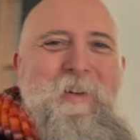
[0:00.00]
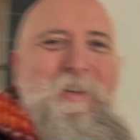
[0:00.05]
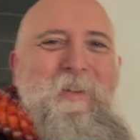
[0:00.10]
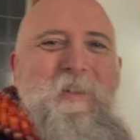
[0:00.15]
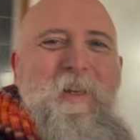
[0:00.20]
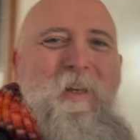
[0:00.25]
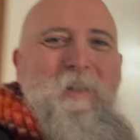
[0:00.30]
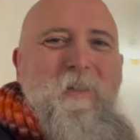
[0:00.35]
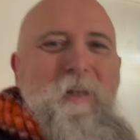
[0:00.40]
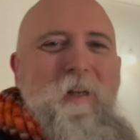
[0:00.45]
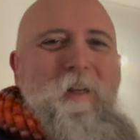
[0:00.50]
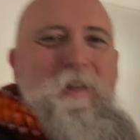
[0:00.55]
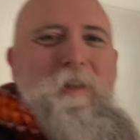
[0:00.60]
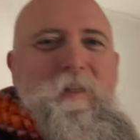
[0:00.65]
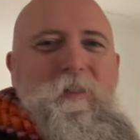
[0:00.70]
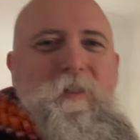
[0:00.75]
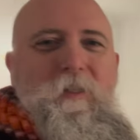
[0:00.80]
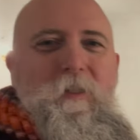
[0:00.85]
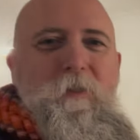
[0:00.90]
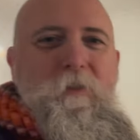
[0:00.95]
So that's it.
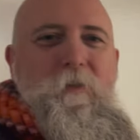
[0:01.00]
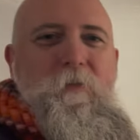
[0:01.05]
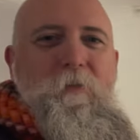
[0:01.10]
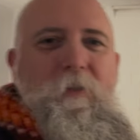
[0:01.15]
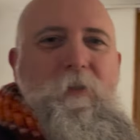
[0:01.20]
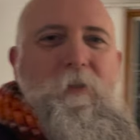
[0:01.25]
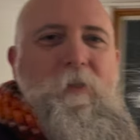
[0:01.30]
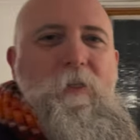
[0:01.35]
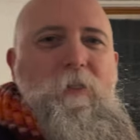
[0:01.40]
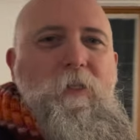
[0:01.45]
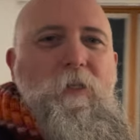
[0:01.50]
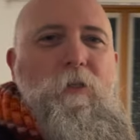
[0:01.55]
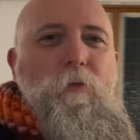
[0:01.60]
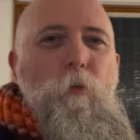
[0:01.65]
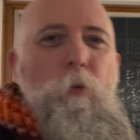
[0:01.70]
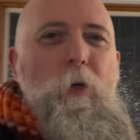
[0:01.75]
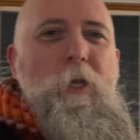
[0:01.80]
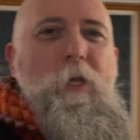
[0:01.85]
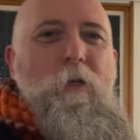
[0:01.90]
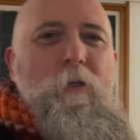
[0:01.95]
This is
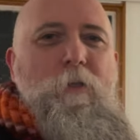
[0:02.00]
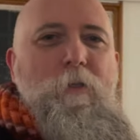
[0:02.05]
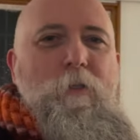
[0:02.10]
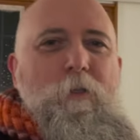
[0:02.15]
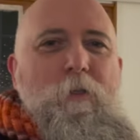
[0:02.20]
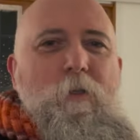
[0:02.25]
weird.